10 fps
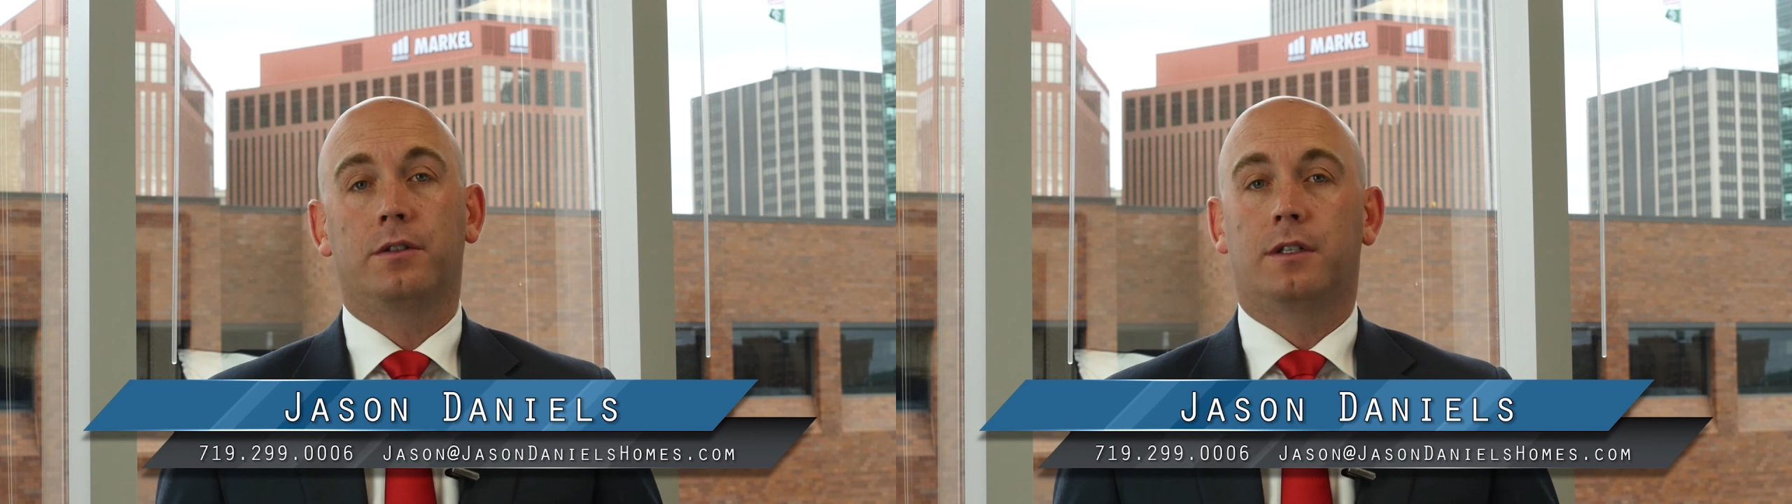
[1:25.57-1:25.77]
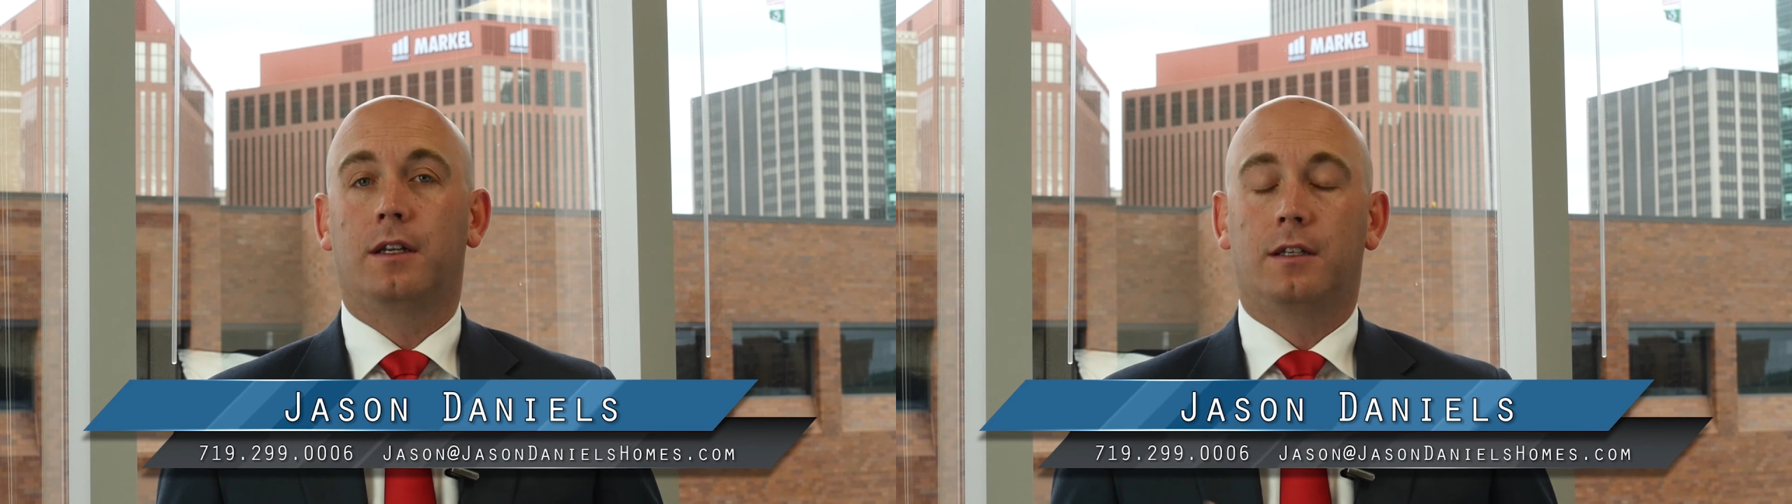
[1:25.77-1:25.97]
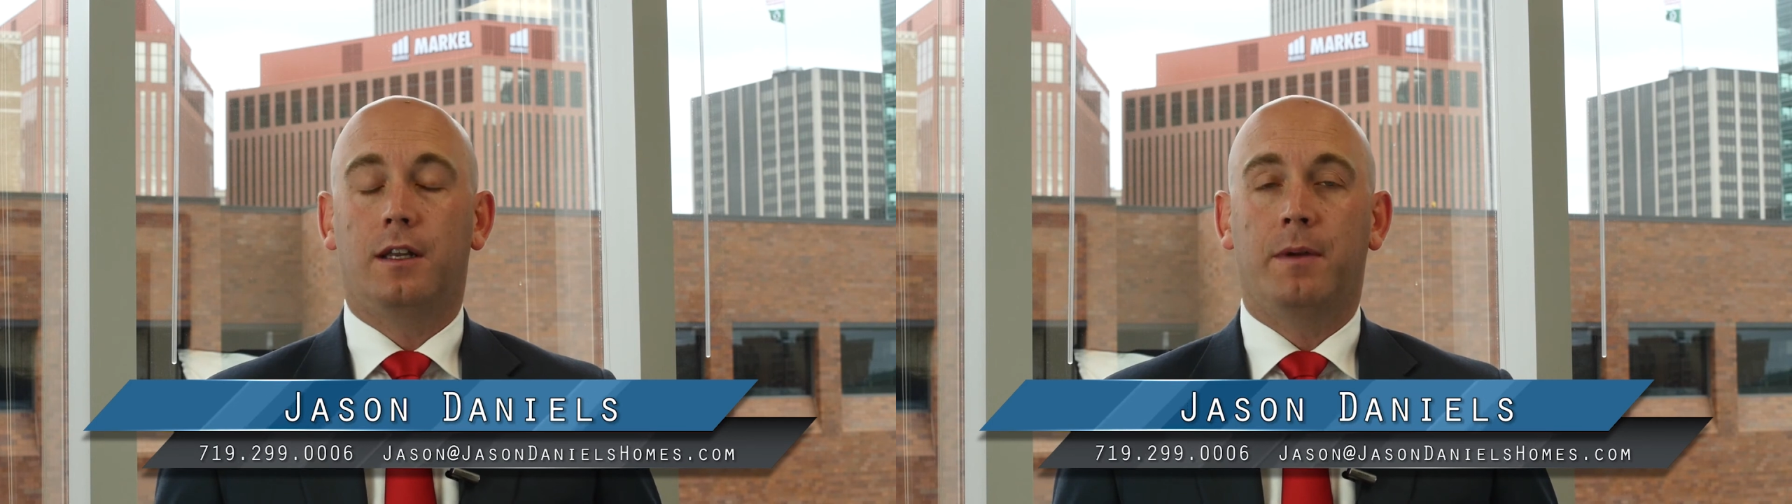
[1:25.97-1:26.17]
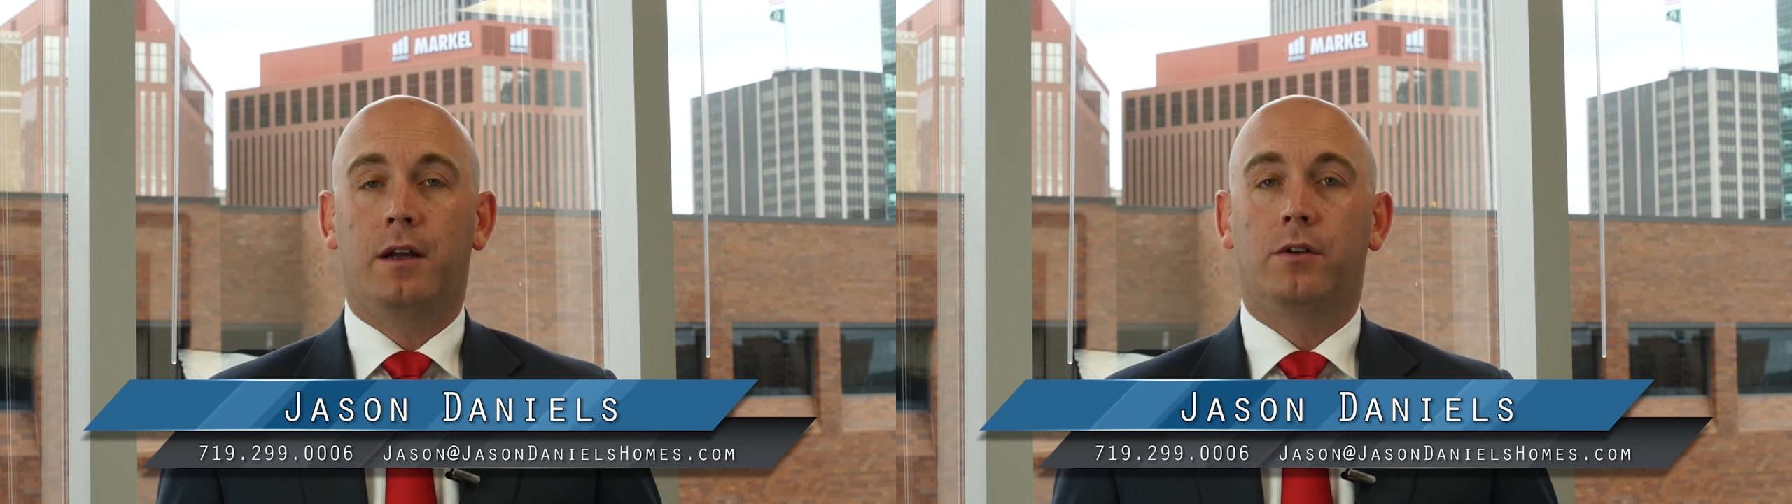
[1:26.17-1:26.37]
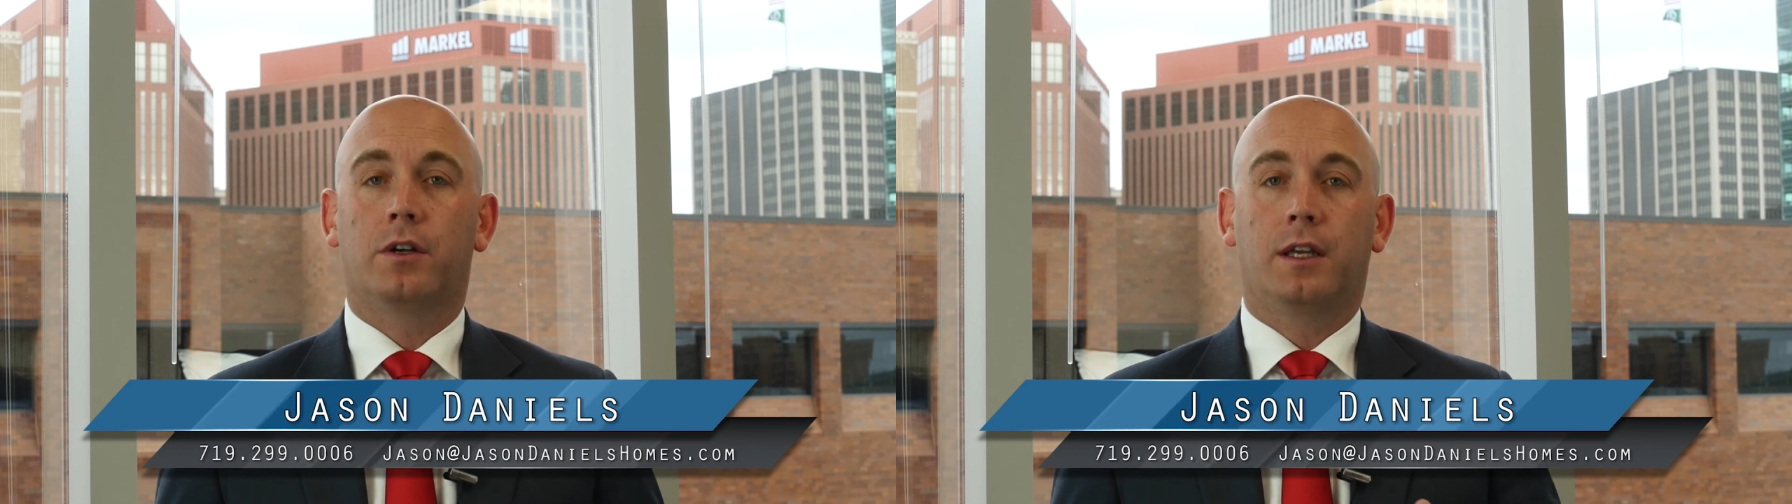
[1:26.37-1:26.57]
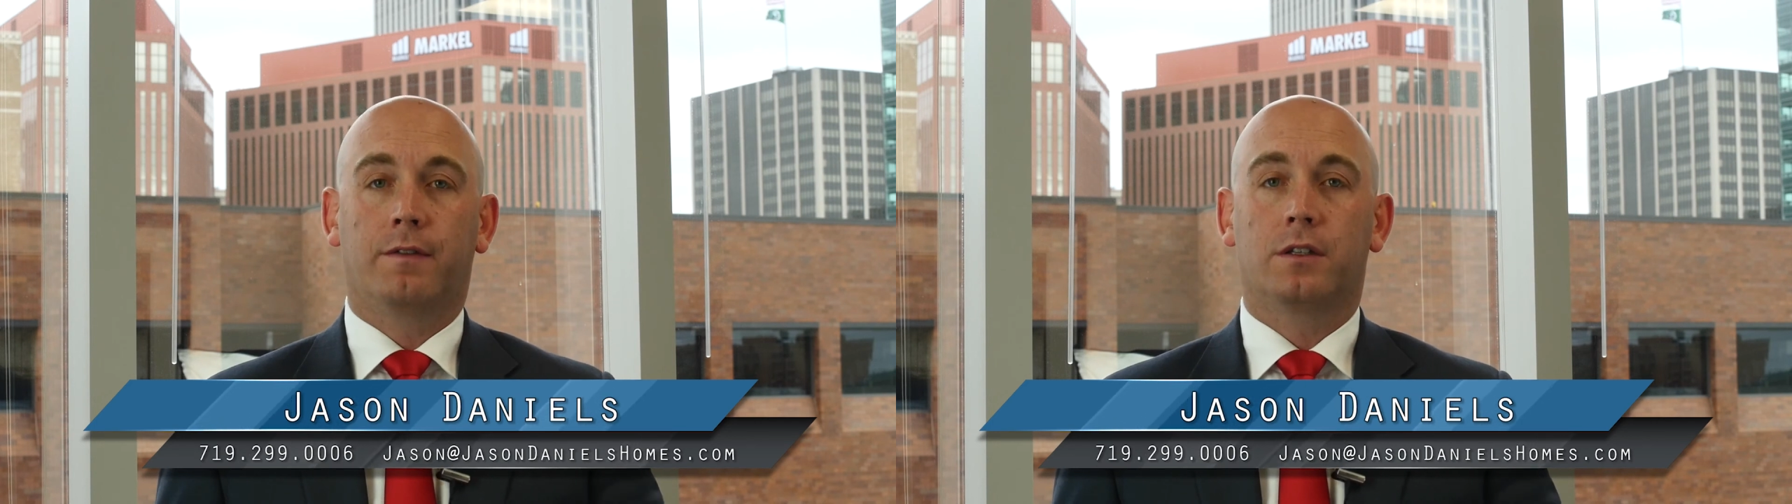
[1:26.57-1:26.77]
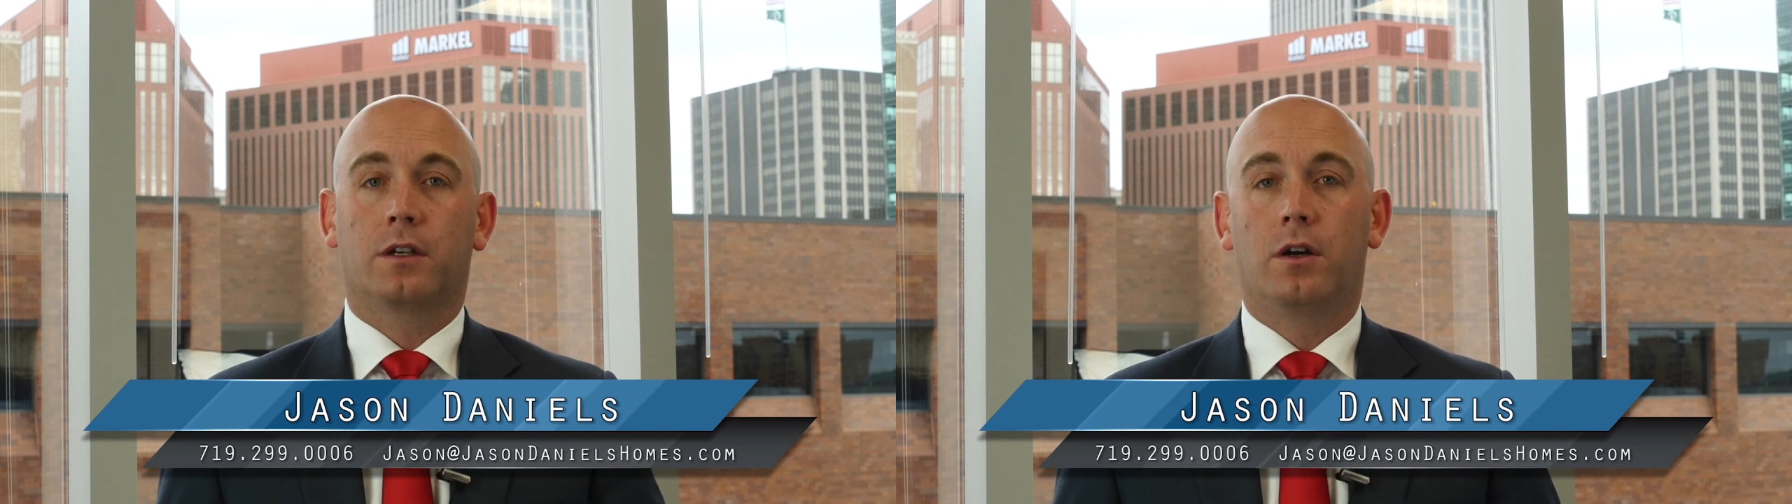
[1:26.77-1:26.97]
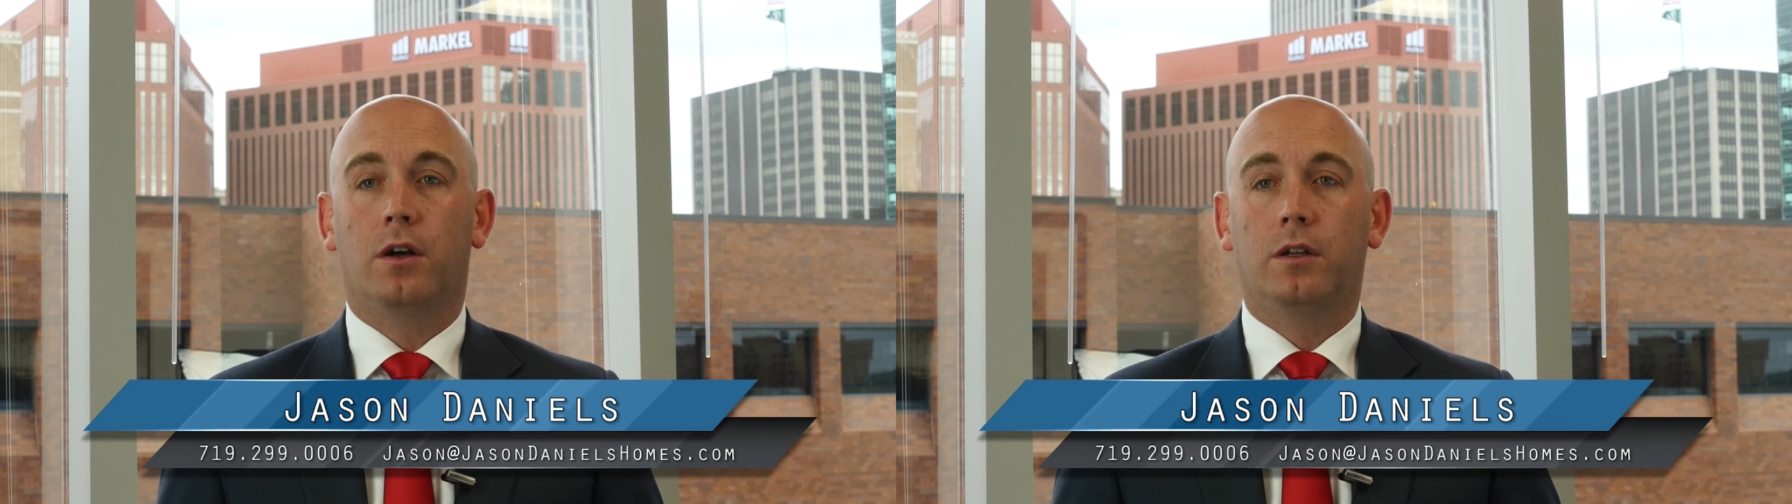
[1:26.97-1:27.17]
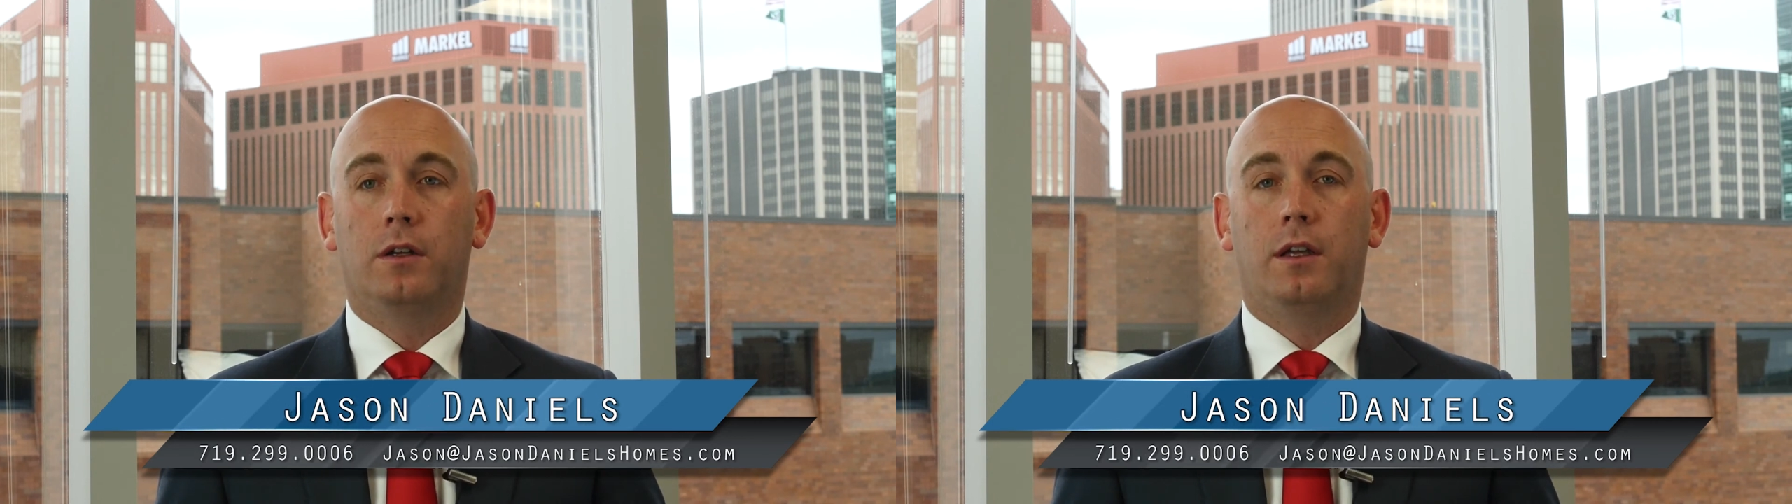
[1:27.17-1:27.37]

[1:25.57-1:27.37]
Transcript: send us an email, or give us a call,